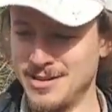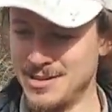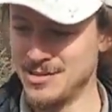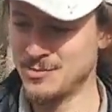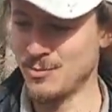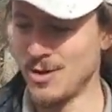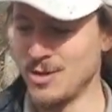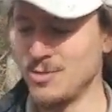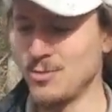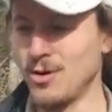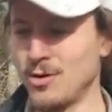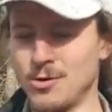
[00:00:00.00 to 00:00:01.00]
is what
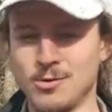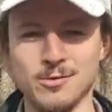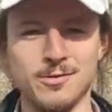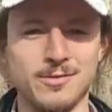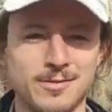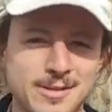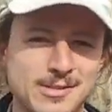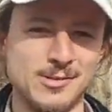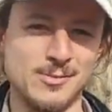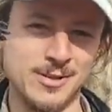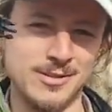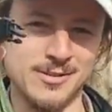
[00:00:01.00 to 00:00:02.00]
you hold. This
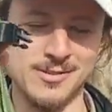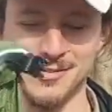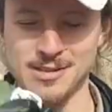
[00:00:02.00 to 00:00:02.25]
is what the